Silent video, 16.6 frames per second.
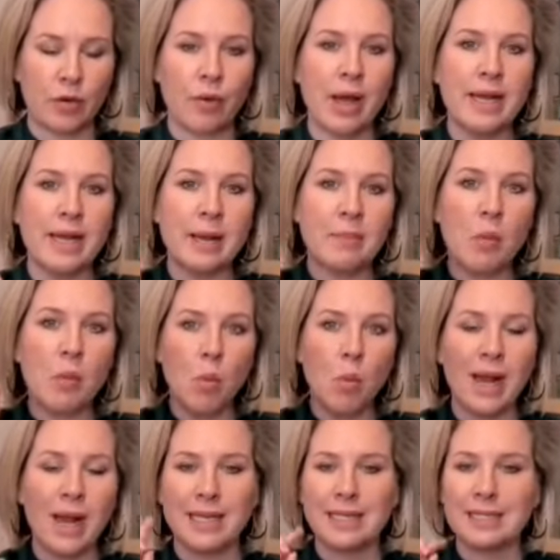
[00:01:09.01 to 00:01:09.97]
right? Number
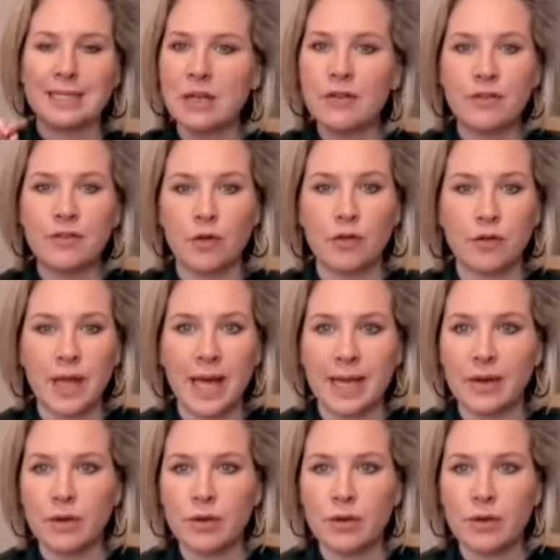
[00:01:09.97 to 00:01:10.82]
one, it's going to fall flat.